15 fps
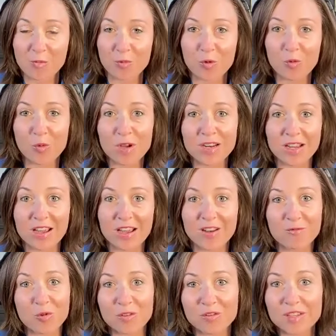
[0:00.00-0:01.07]
But what it kind of
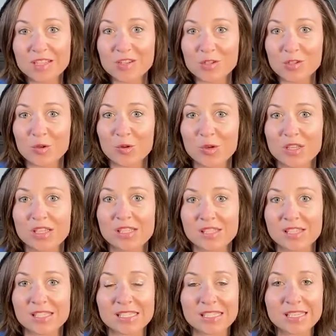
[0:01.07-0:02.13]
morphed into is
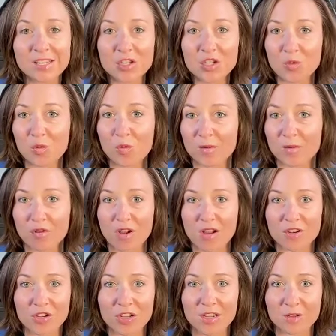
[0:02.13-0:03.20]
this nationwide
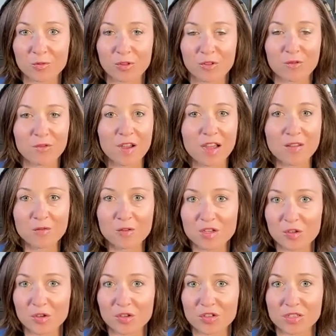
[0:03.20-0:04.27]
project with 5
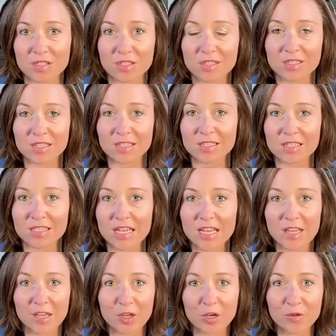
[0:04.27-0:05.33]
research assistants
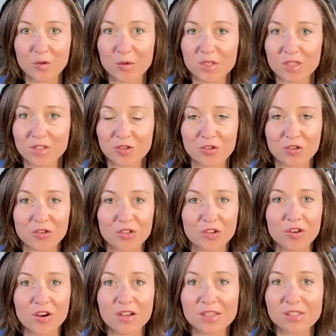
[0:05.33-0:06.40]
interviewing teachers
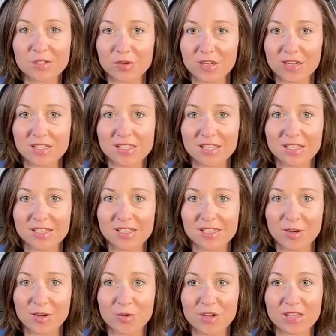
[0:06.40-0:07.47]
across the United States
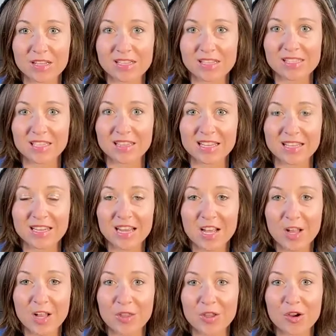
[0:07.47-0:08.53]
and realizing that
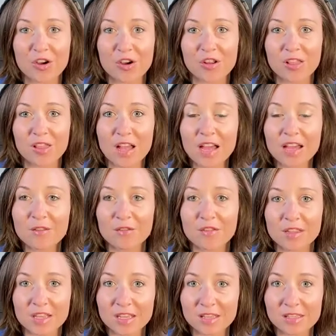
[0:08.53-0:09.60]
there are a lot of
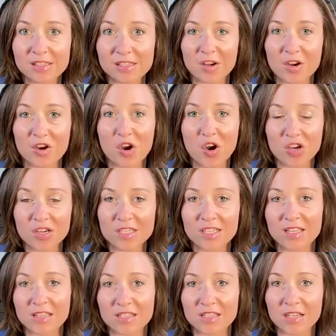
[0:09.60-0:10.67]
things that are hard to
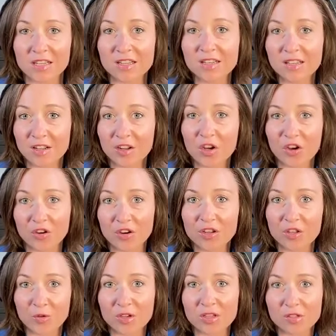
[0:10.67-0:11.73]
get done in the current
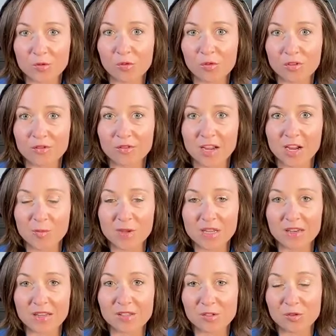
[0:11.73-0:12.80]
US school
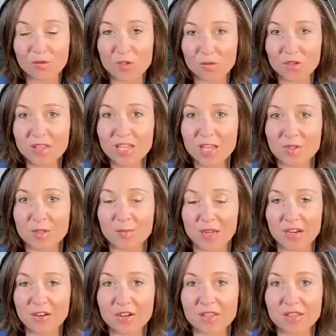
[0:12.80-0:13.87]
environment. And so it's really up to
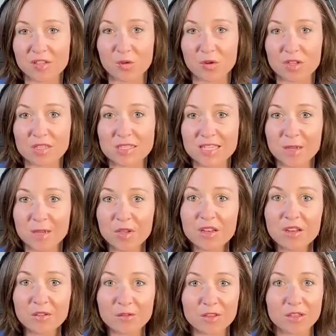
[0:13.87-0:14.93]
parents to sort of step in
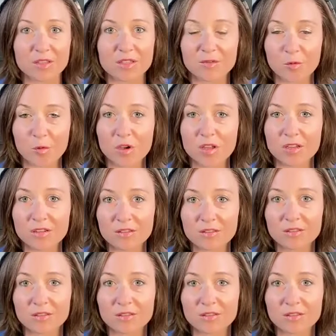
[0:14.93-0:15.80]
and fill this void.